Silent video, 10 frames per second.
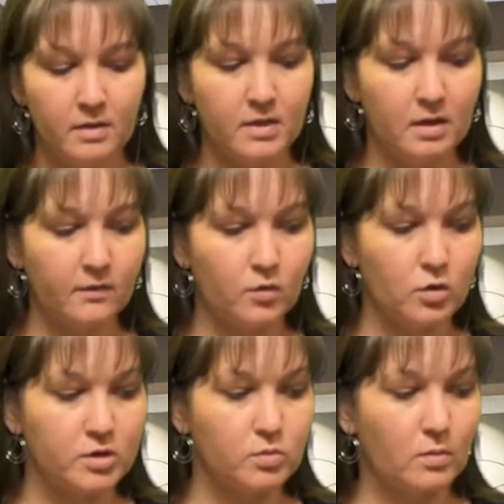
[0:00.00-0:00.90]
Then, of
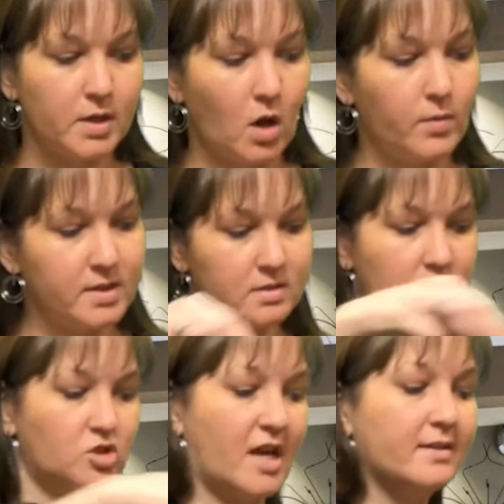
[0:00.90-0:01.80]
course, what we always
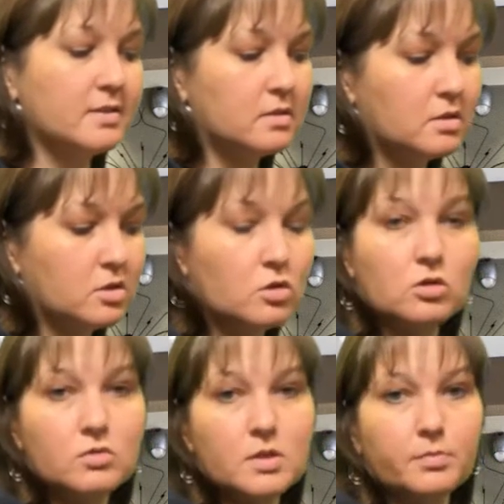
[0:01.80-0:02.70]
suggest is you
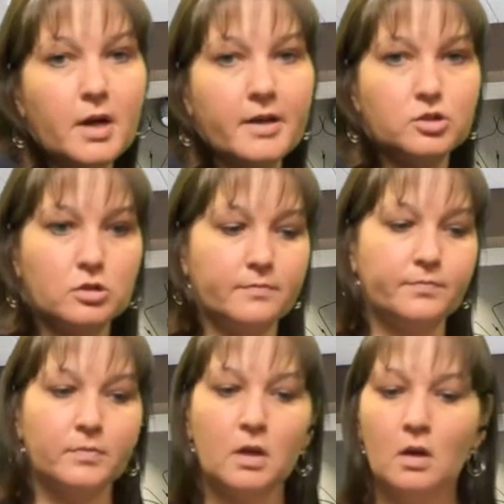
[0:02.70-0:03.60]
use a brush.
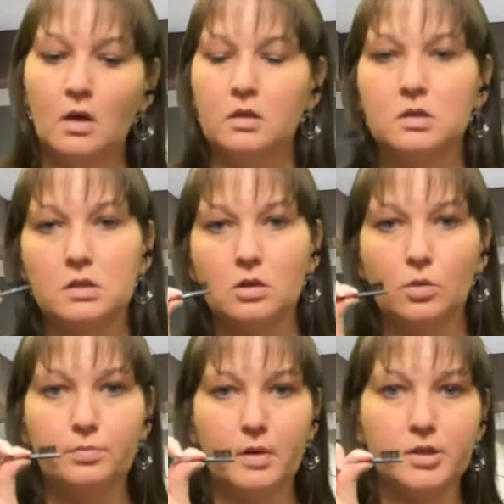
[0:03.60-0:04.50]
This
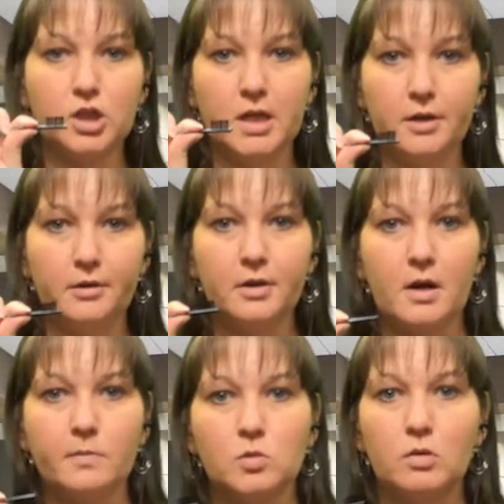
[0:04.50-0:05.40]
little brush here
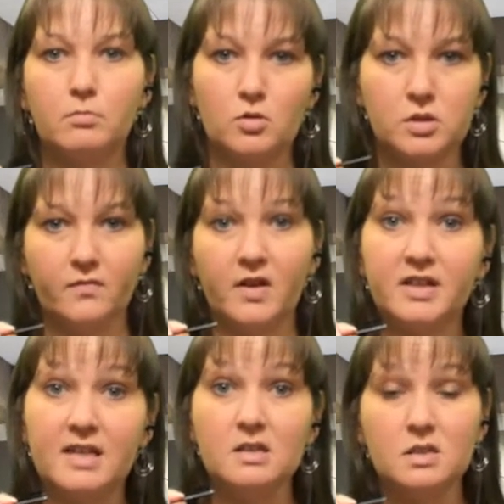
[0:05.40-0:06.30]
comes with most of our
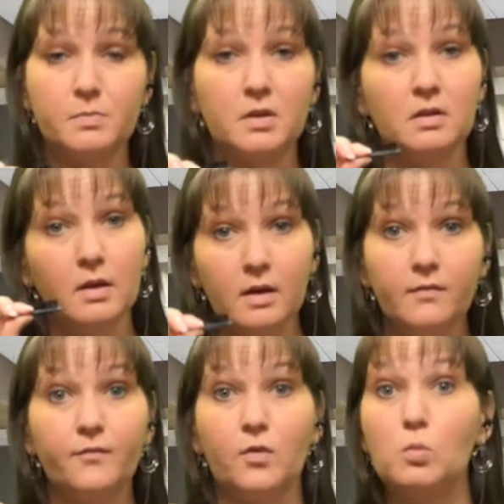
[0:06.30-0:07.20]
kits, but
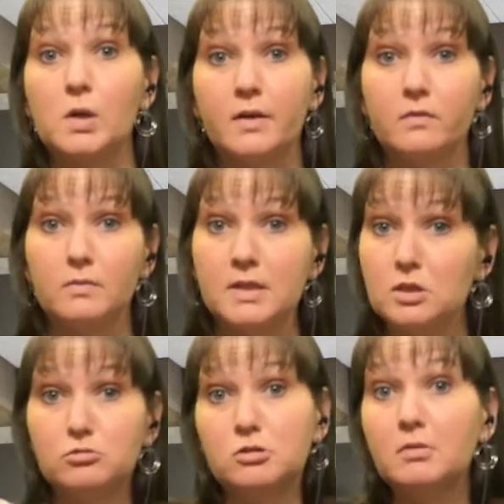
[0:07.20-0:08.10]
if for whatever
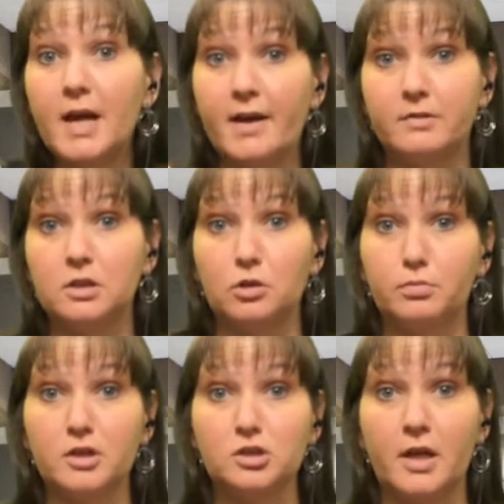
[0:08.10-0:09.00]
reason you don't have a little
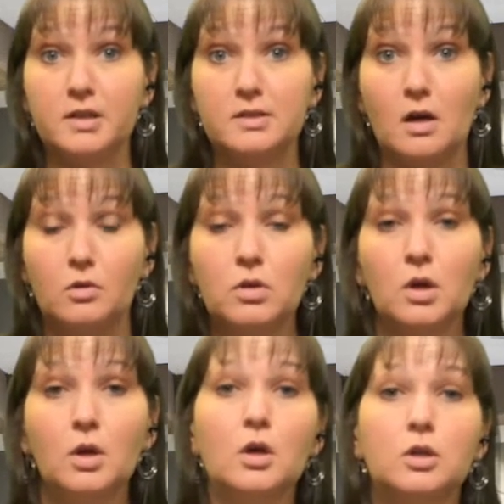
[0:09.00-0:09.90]
brush like so,
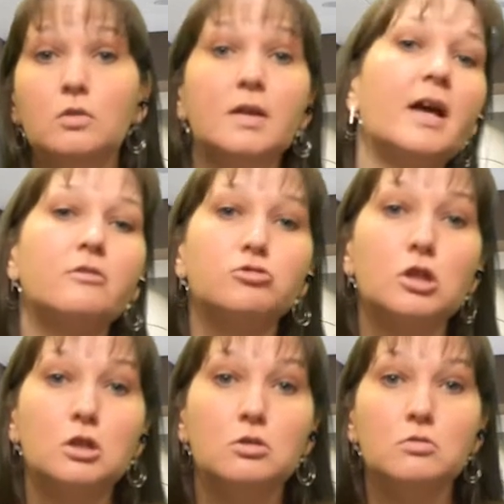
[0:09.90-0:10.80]
you can
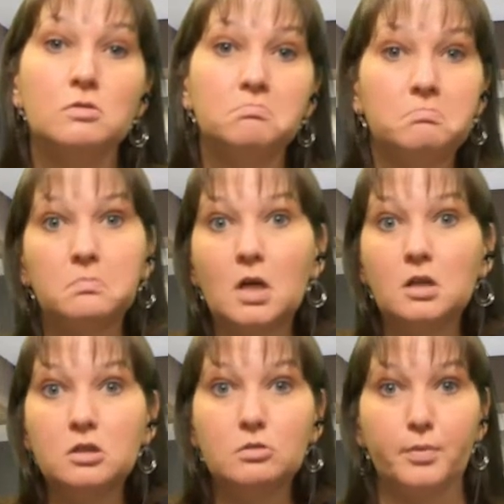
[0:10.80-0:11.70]
actually use
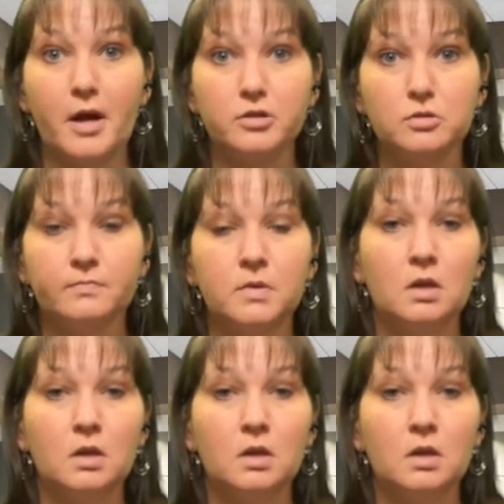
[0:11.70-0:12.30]
a toothbrush.